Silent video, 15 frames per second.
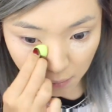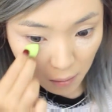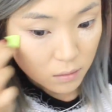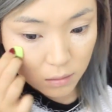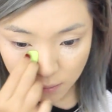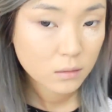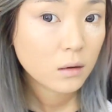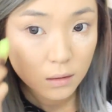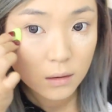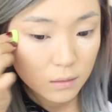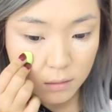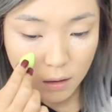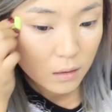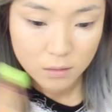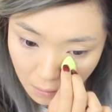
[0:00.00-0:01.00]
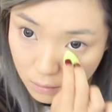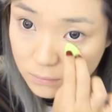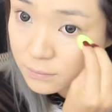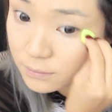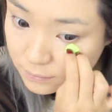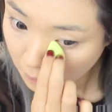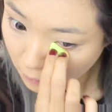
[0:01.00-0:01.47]
um, and I'm going to blend it
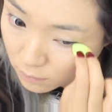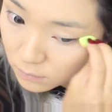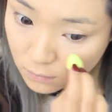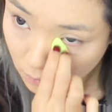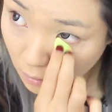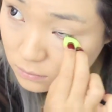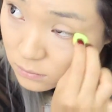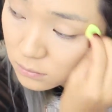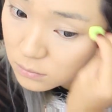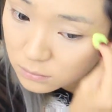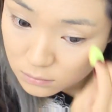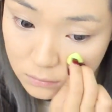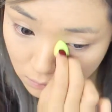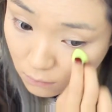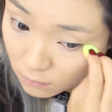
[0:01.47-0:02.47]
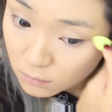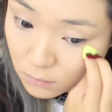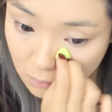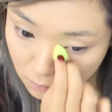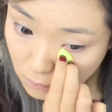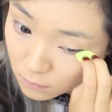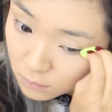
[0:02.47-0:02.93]
out using dabbing motions.